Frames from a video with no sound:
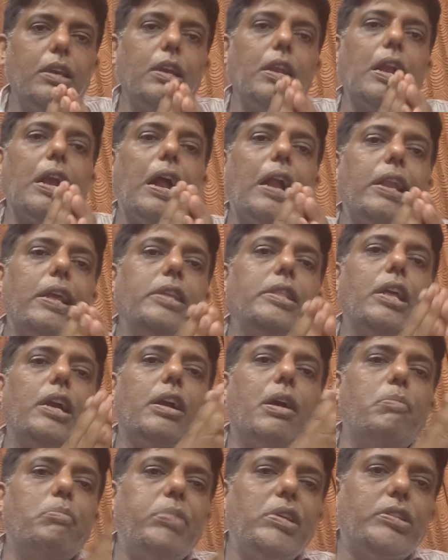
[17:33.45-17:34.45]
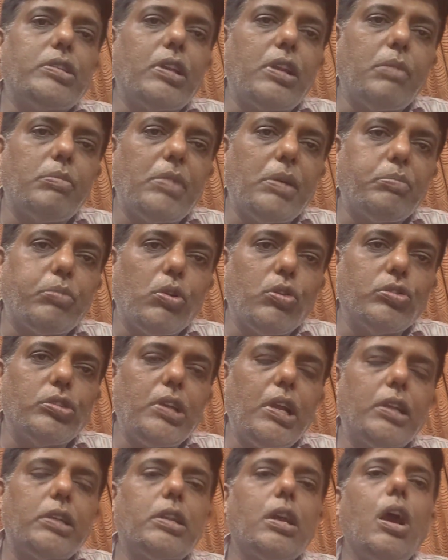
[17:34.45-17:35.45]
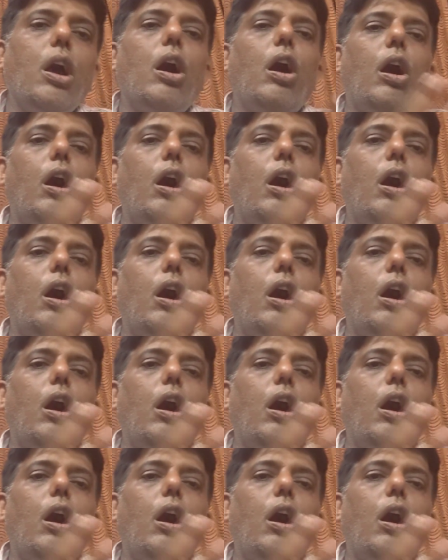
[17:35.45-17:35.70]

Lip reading: regarding the completion of the project